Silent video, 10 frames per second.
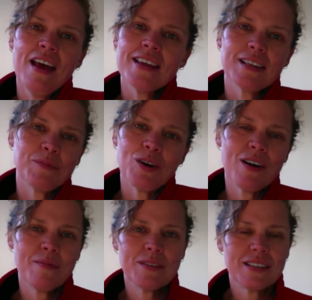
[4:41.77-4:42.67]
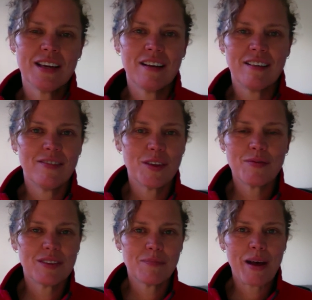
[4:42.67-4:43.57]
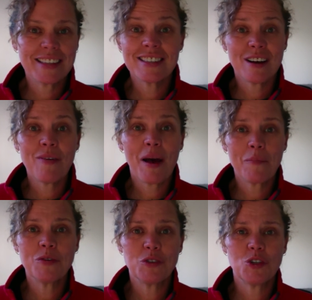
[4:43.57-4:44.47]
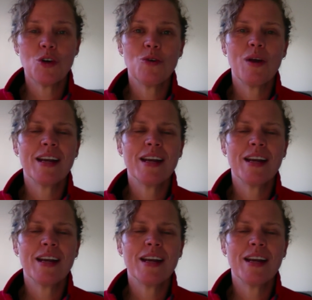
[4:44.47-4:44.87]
Sometimes, the bad stuff happens too.